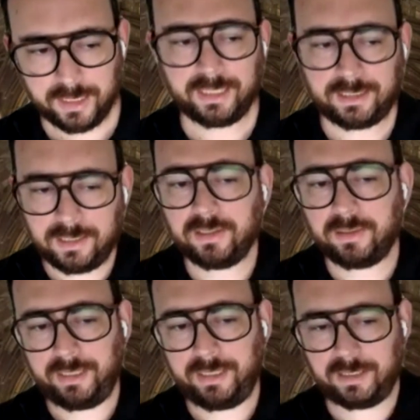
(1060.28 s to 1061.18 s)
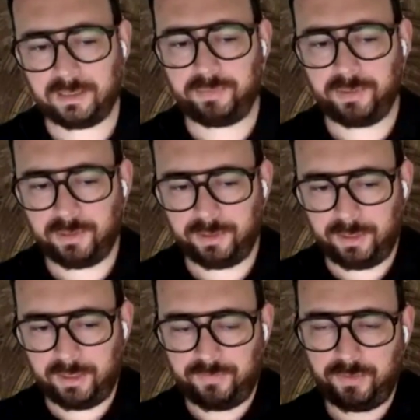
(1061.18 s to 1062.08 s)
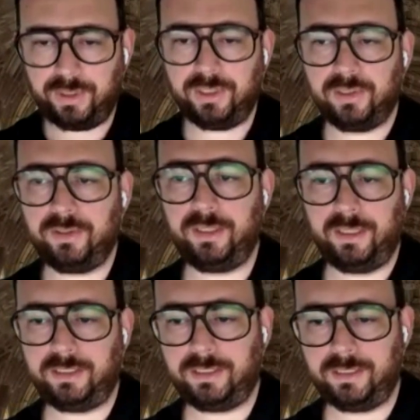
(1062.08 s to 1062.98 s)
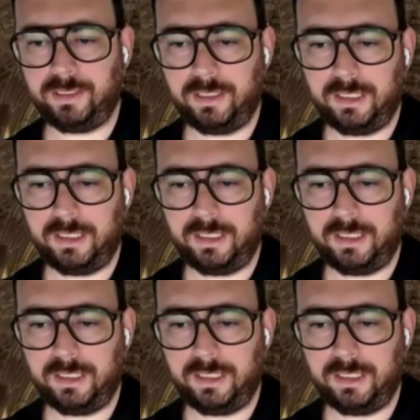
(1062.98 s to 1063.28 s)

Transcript: it's still the basics, but if you can learn this,